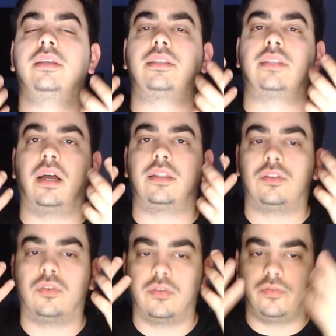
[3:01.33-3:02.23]
started
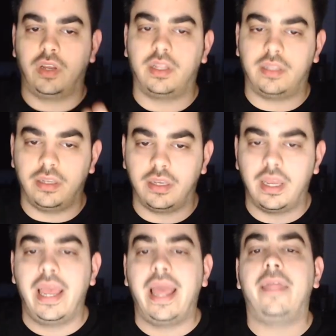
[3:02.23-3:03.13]
converting,
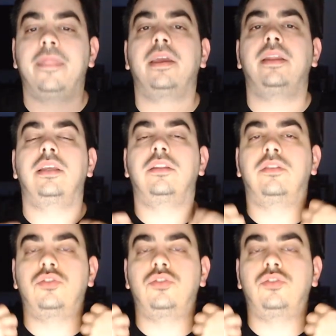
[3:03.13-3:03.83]
and they need